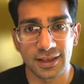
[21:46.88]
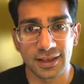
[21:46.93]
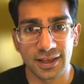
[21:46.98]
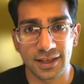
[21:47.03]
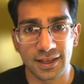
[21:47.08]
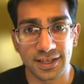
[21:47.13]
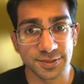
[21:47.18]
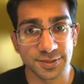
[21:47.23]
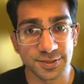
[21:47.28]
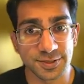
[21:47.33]

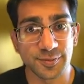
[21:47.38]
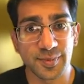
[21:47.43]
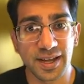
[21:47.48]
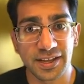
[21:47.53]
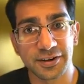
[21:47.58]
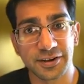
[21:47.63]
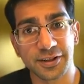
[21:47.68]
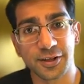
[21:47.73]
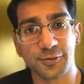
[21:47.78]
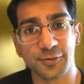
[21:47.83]
And as a
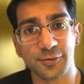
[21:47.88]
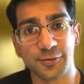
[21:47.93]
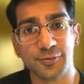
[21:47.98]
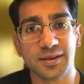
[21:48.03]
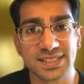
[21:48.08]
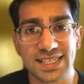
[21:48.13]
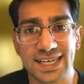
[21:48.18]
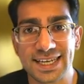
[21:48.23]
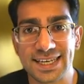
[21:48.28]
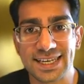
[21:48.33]
reminder, the
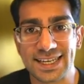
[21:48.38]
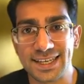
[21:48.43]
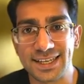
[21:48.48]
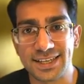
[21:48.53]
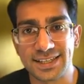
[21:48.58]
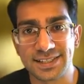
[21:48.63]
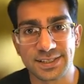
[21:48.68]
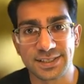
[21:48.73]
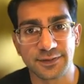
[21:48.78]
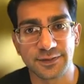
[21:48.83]
website
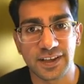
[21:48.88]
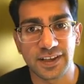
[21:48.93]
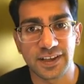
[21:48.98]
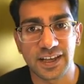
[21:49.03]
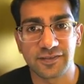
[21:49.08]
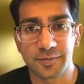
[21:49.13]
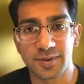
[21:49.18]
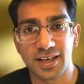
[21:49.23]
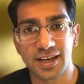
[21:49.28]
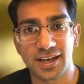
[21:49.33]
is
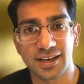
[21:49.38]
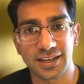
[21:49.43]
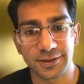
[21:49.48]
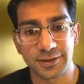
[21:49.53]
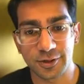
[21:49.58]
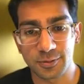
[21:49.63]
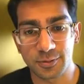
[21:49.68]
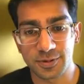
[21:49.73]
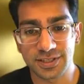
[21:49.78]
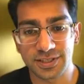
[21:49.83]

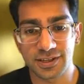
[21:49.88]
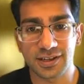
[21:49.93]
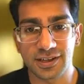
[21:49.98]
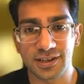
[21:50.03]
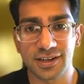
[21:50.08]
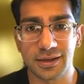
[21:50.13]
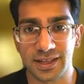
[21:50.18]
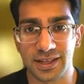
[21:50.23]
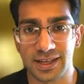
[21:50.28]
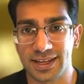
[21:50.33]

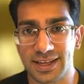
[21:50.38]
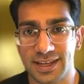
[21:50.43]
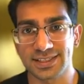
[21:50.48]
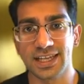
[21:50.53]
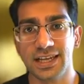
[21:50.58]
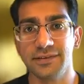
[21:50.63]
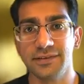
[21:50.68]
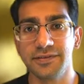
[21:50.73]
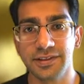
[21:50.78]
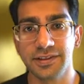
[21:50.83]
fevm.ethglobal.com. That has
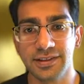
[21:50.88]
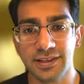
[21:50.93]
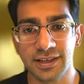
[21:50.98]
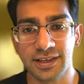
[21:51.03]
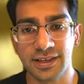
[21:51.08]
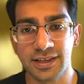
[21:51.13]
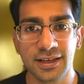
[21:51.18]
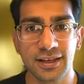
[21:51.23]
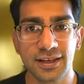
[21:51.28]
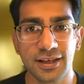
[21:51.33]

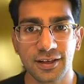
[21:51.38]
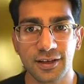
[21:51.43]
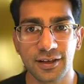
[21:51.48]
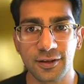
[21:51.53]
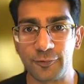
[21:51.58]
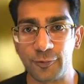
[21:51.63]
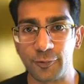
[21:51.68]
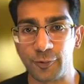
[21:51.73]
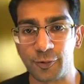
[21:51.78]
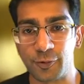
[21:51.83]
everything
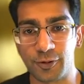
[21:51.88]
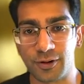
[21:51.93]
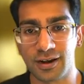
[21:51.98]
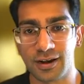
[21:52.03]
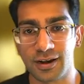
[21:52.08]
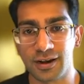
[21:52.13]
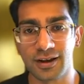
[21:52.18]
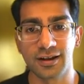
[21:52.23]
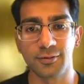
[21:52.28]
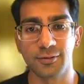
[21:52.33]
for
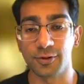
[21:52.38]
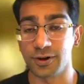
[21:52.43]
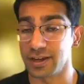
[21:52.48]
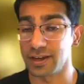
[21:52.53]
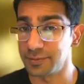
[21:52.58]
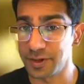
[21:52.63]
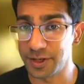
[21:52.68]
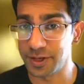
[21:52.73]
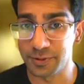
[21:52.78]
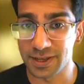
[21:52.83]
we're going
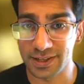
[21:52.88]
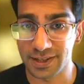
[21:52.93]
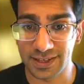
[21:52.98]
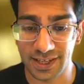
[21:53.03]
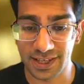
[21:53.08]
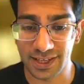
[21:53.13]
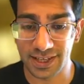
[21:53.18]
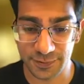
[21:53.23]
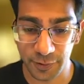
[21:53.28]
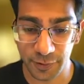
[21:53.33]
to be doing the
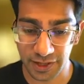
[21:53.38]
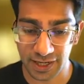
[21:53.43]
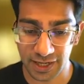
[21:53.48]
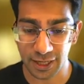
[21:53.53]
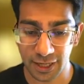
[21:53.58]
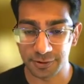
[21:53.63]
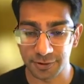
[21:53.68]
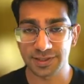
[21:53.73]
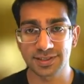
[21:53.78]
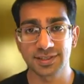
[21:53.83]
next
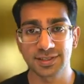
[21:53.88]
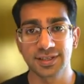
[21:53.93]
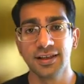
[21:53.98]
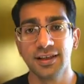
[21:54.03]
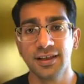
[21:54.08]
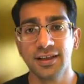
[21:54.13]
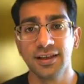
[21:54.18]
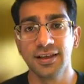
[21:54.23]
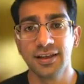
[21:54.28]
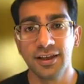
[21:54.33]
48 hours.
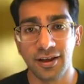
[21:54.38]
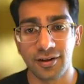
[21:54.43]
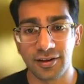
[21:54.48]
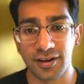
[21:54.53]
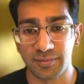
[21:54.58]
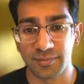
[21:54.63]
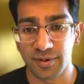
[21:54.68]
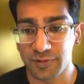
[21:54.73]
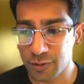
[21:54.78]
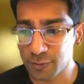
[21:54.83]

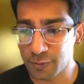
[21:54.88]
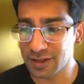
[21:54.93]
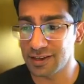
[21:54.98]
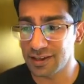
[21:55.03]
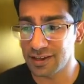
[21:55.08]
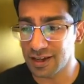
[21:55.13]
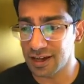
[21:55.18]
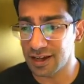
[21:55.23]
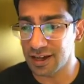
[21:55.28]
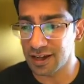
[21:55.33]
All right, before we
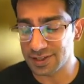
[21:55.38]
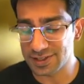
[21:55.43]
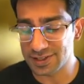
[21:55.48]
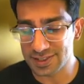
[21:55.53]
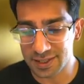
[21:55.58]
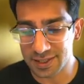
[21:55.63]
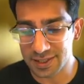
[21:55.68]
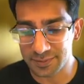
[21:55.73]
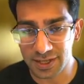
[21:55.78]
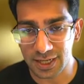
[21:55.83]
kick off with the
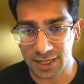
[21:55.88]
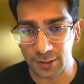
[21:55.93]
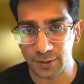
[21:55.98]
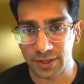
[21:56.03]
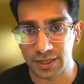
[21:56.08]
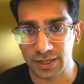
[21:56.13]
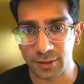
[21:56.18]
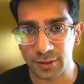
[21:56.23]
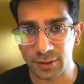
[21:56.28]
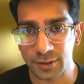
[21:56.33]
summit, I
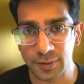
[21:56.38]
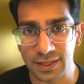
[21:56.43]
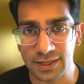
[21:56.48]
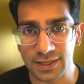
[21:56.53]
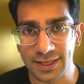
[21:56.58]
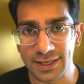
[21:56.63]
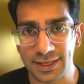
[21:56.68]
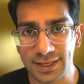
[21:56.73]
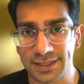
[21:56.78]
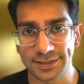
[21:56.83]
want to
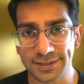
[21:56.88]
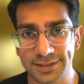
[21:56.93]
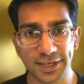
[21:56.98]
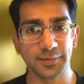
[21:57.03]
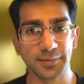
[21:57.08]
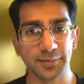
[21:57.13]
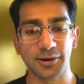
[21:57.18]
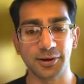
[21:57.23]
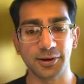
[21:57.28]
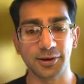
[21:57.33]
quickly
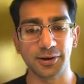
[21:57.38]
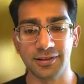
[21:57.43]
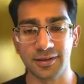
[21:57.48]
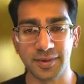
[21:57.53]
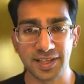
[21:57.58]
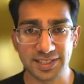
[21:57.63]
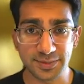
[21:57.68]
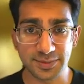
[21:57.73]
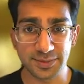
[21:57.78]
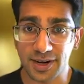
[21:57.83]
talk about all the
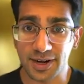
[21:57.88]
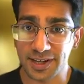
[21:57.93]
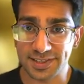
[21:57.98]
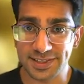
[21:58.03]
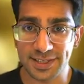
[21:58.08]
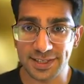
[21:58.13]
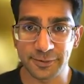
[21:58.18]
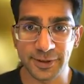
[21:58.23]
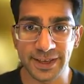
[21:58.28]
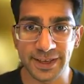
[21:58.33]
amazing
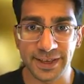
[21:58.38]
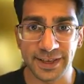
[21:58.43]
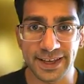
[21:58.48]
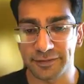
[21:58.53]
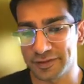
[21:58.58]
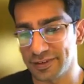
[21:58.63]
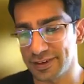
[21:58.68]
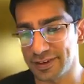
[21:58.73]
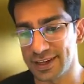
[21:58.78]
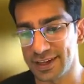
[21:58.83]
prizes that we
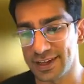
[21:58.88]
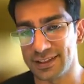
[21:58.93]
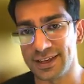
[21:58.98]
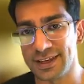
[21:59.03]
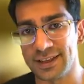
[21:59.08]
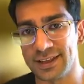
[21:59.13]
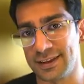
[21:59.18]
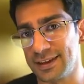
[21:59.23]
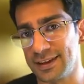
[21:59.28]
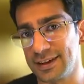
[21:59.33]
have, and
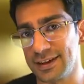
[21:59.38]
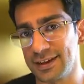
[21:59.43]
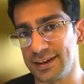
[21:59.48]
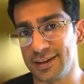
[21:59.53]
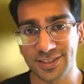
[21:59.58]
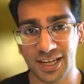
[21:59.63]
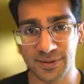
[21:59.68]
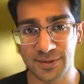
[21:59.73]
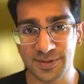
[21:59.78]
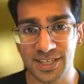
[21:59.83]
then
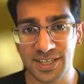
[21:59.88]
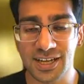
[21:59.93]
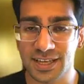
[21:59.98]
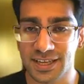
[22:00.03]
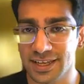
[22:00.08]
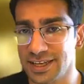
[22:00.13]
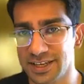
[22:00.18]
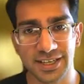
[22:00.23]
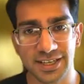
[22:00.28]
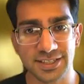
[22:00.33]
I'll stop
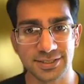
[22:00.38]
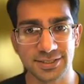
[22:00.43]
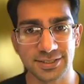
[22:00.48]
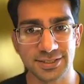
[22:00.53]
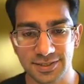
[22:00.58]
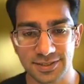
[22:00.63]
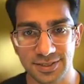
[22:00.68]
talking and get to